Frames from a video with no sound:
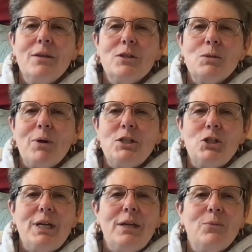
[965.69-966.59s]
the
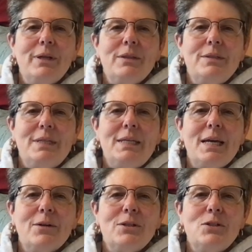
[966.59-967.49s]
spreadsheet with
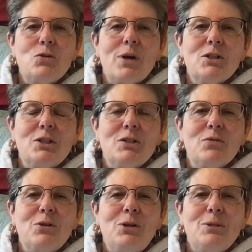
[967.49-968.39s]
detailed instructions
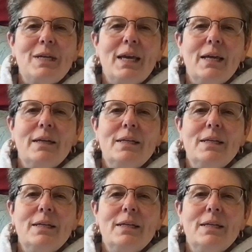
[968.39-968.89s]
for using it